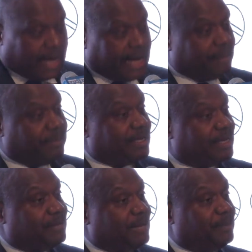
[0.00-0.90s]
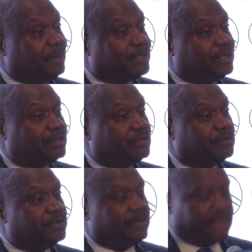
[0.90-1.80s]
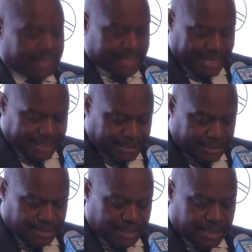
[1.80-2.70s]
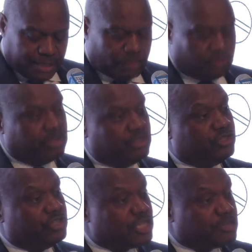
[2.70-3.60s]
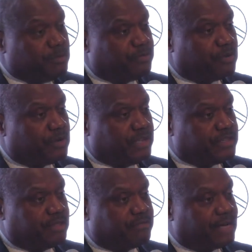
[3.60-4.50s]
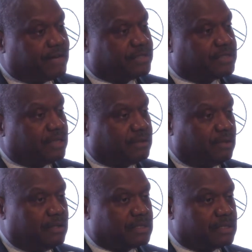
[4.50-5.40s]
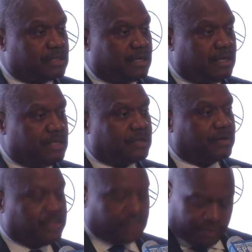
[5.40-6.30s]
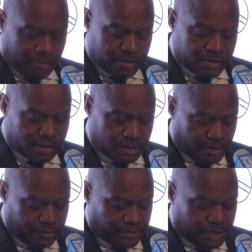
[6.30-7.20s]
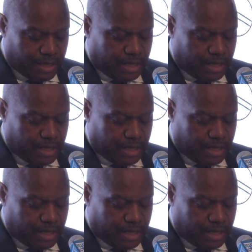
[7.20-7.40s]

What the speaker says: I began my public health career in 1983, just before the virus that causes AIDS, or HIV, was discovered,